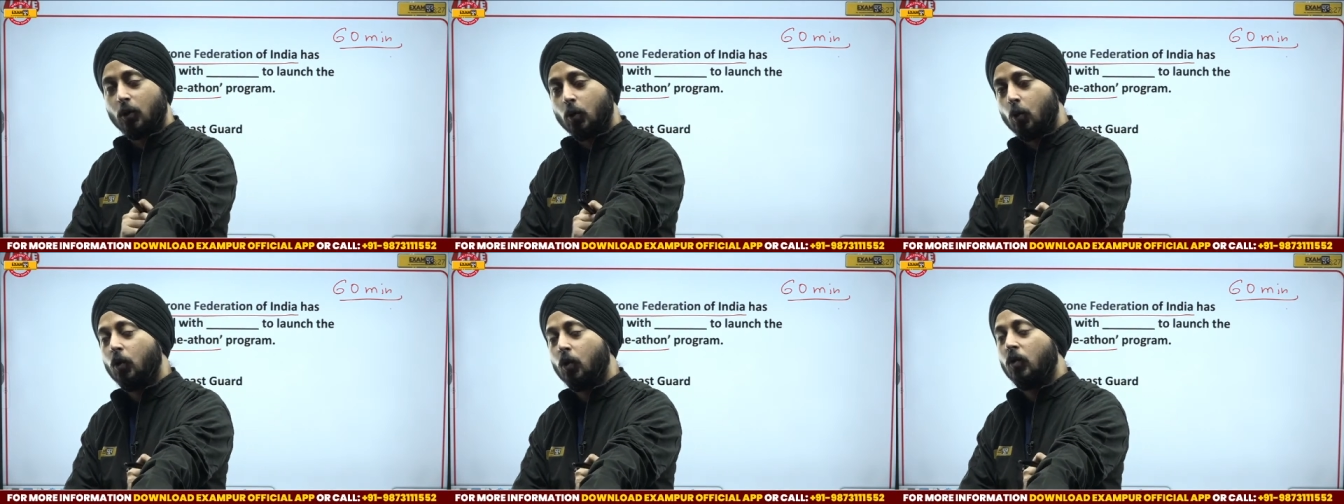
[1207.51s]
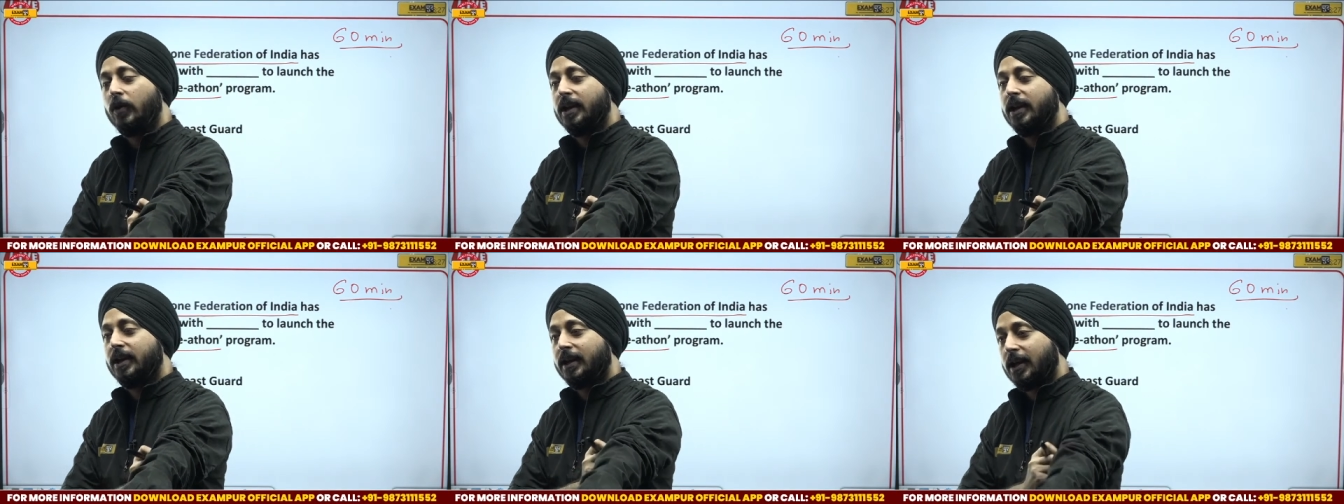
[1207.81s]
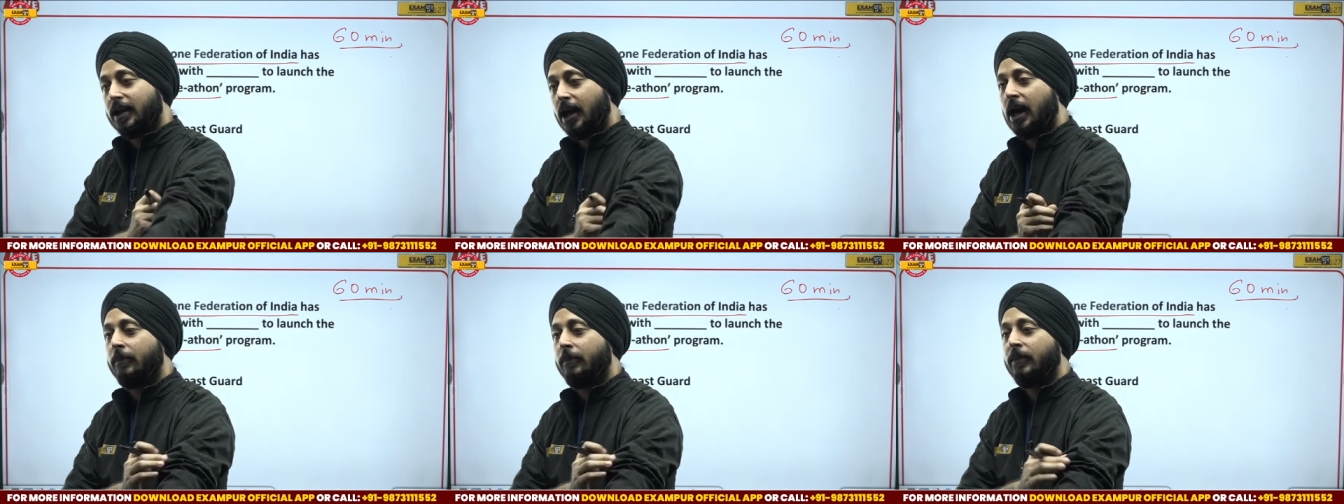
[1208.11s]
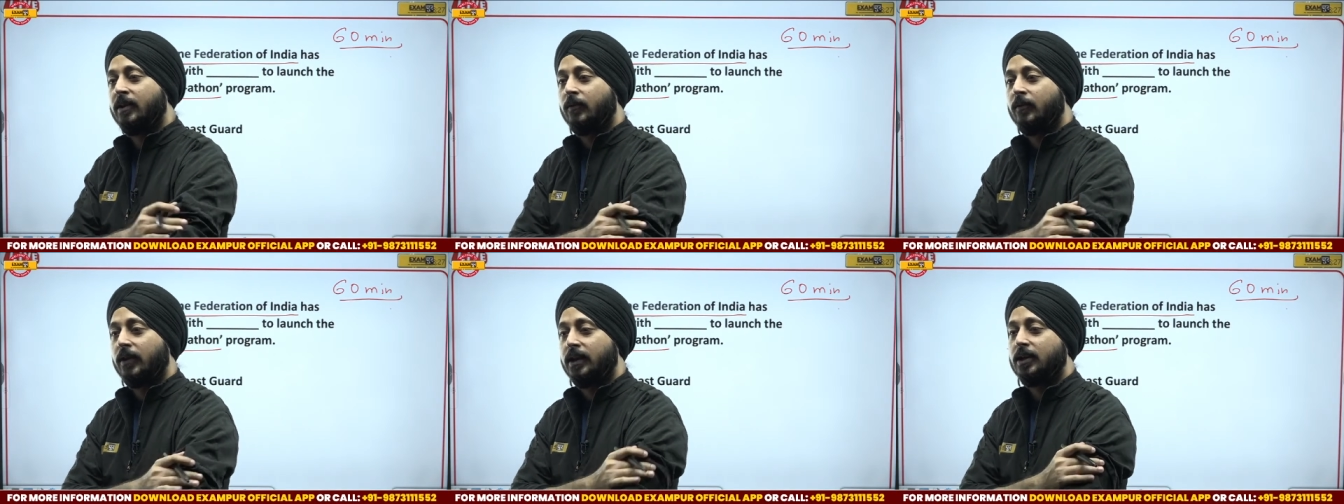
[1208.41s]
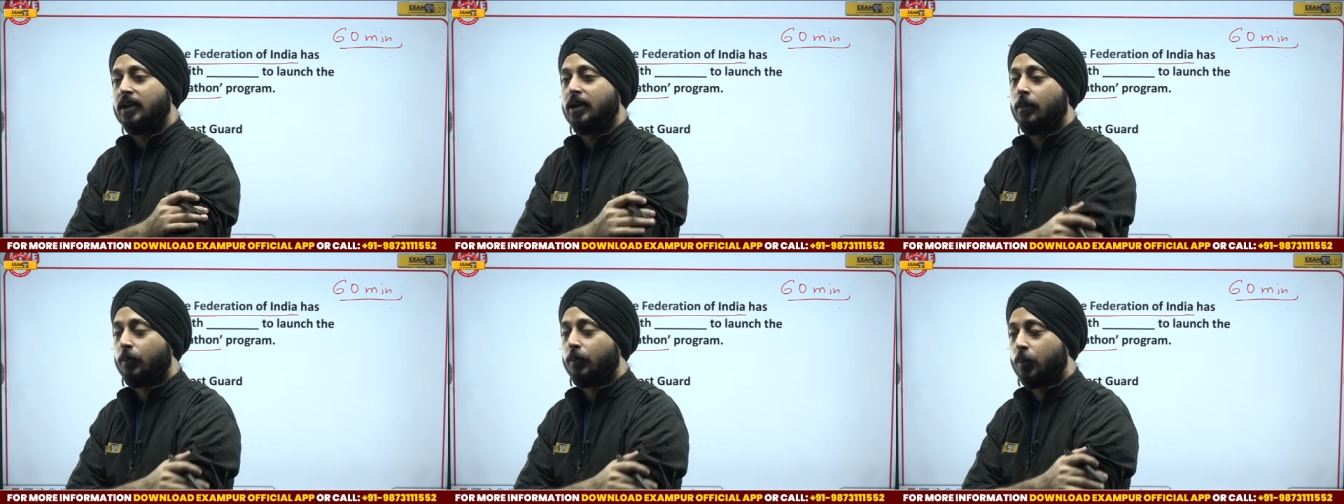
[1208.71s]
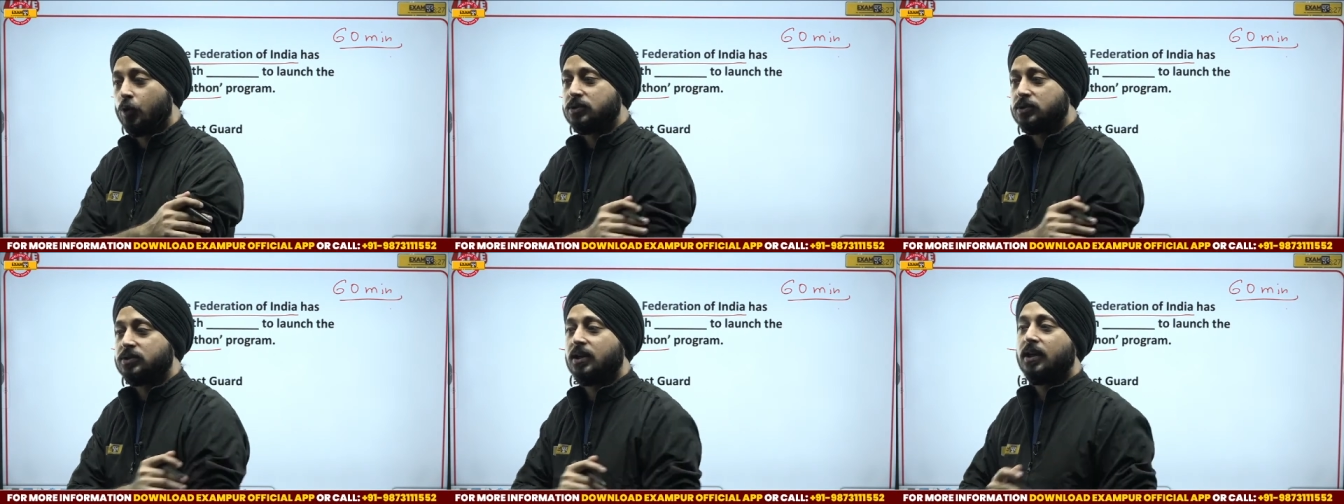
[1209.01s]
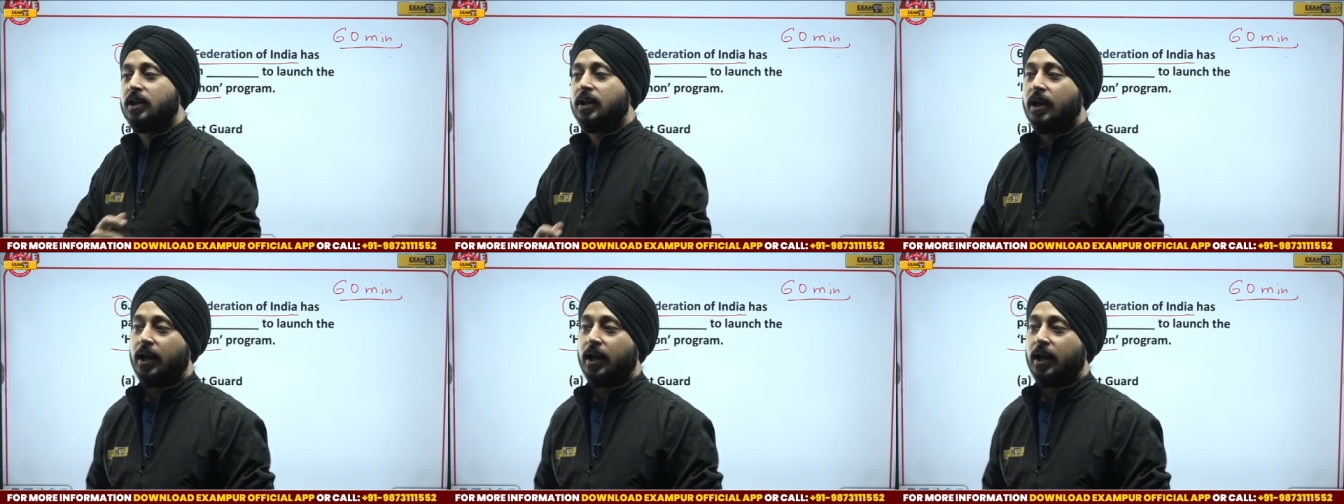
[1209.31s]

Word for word: cool, very calm, and very composed,